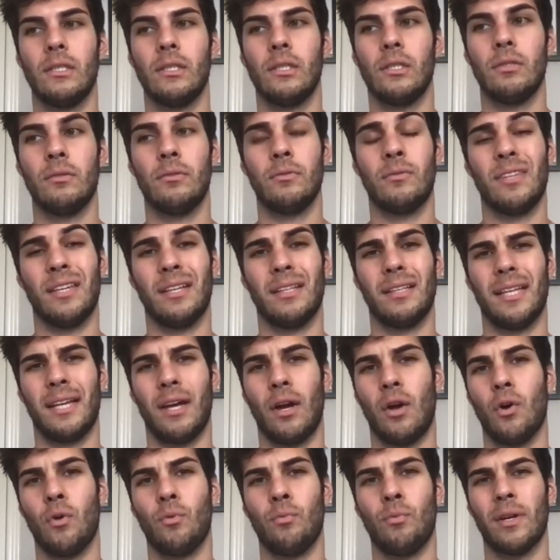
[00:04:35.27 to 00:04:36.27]
you think like,
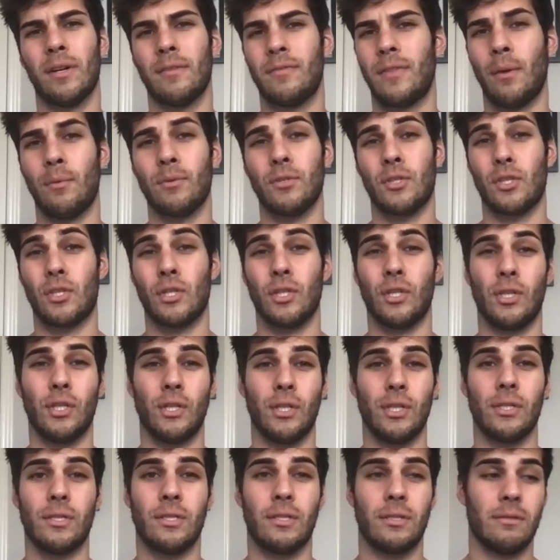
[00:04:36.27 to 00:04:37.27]
oh, what if that was just a
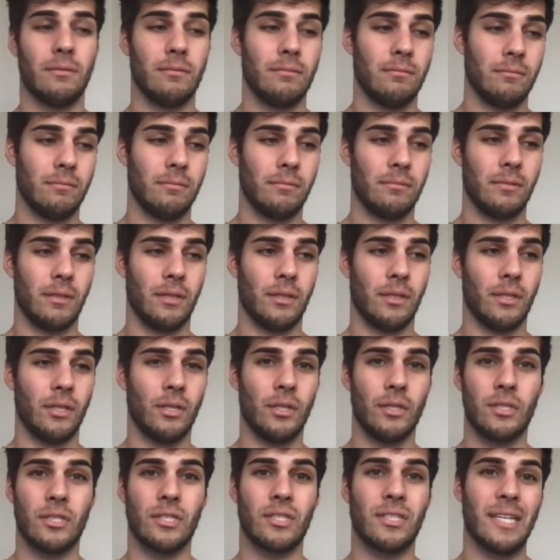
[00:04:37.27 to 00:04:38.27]
good, a
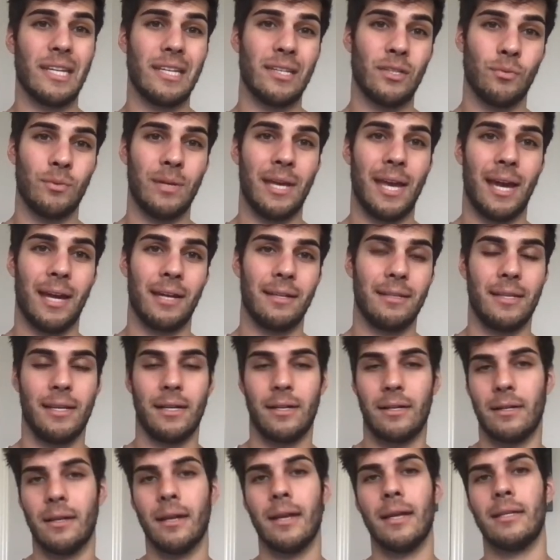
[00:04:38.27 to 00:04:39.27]
good stint we had
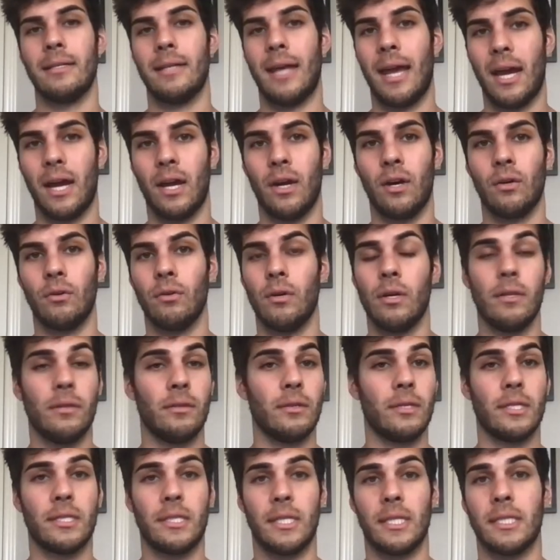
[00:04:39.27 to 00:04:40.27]
there, and now
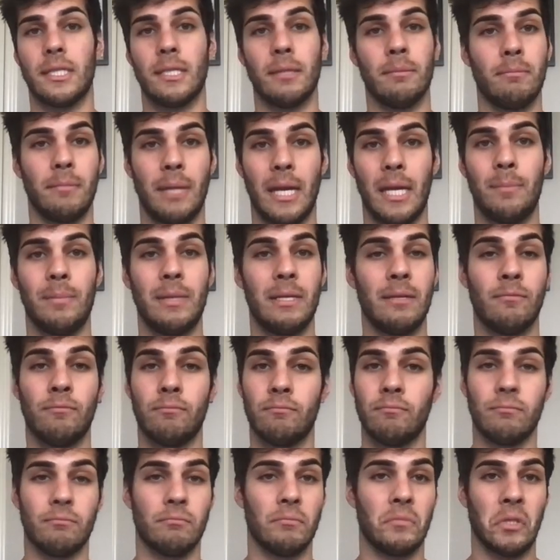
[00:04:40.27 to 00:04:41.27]
the system may be,
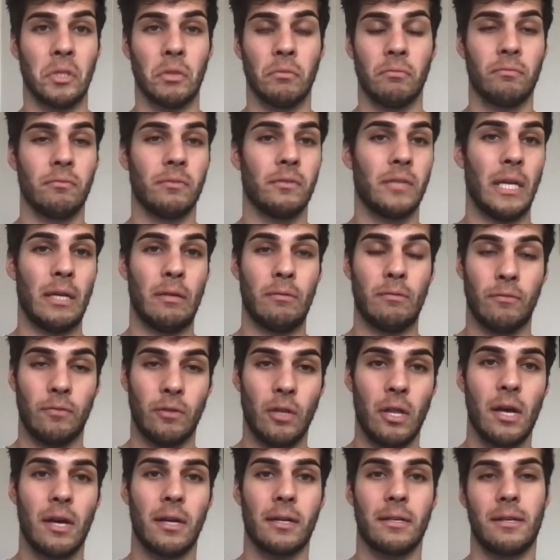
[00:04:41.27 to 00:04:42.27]
you know, getting
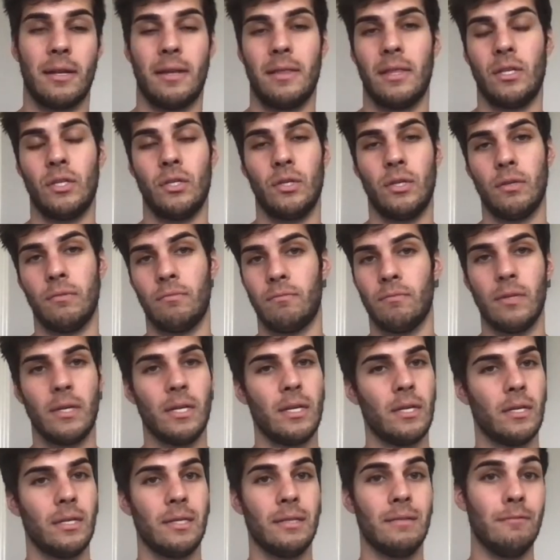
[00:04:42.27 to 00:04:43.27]
flawed, and then you could
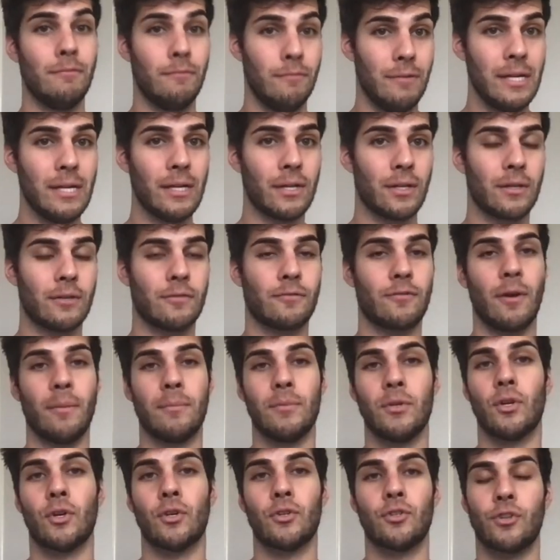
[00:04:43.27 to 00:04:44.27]
veer from
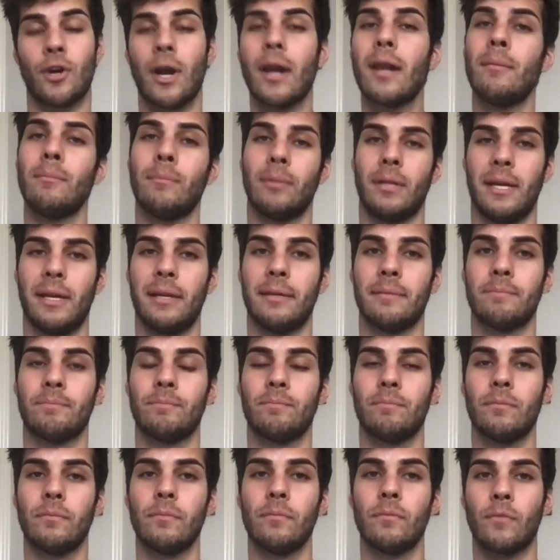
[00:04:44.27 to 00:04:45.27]
your trading plan,
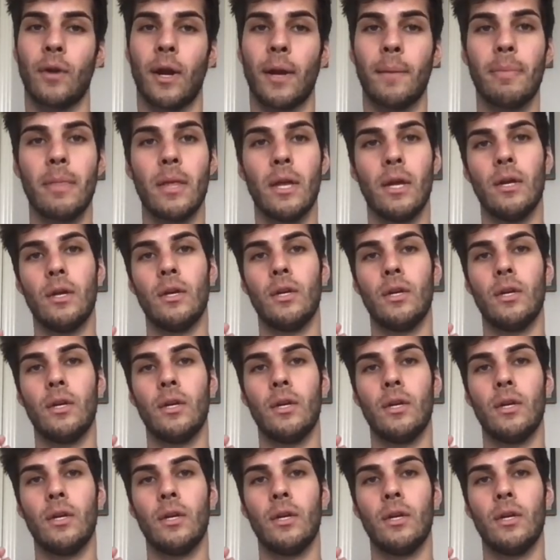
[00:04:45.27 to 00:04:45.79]
right?